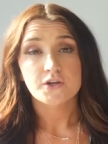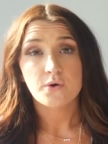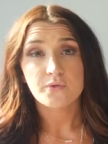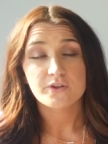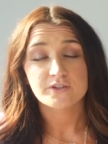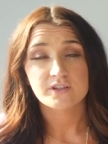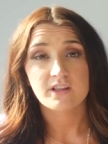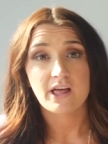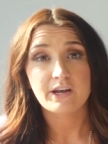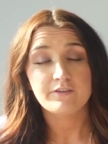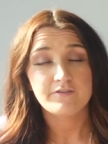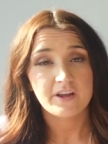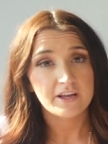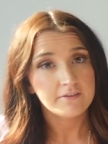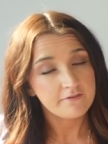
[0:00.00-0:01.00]
So there's a lot
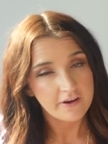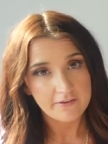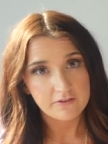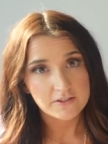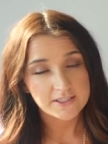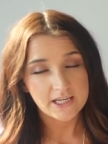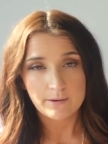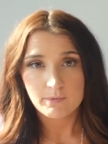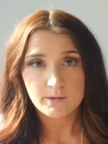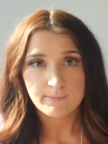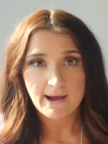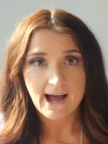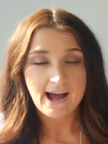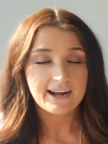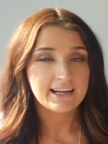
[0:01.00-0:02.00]
of fan favorites coming
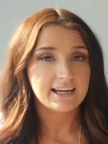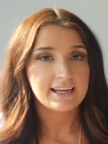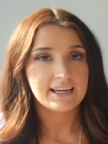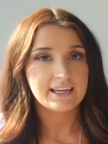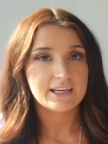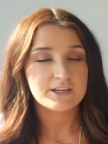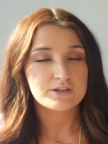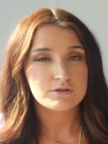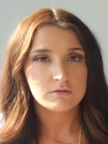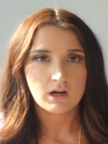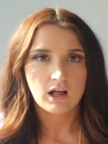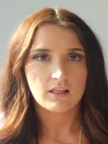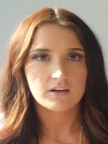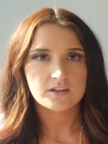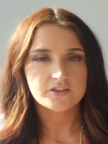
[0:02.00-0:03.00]
back in new
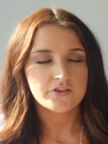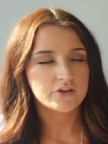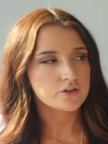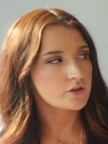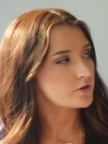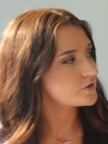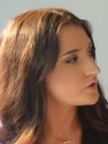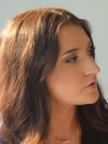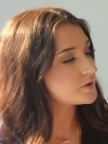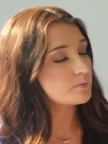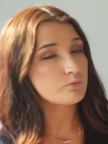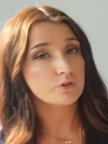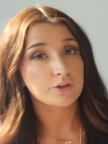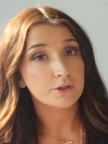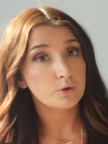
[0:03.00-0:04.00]
colors, and there's also
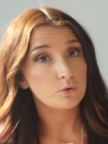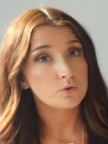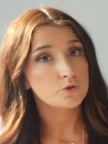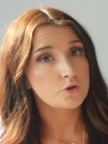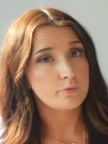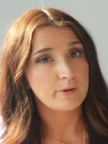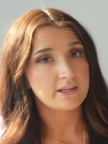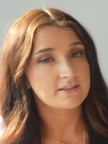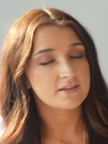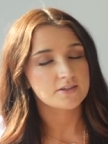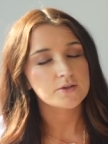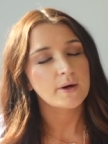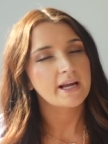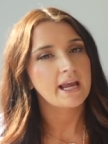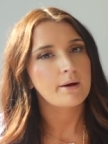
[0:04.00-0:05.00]
some really cool new pieces.
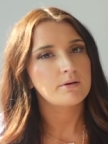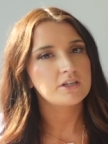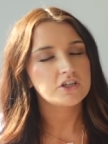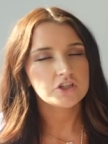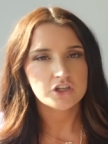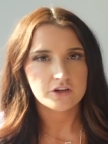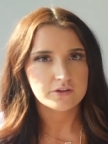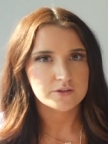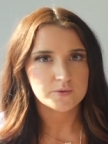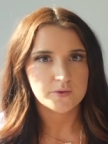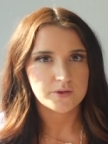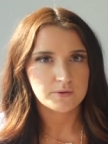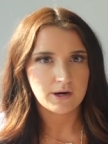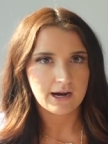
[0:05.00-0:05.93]
So I can't wait to share those with you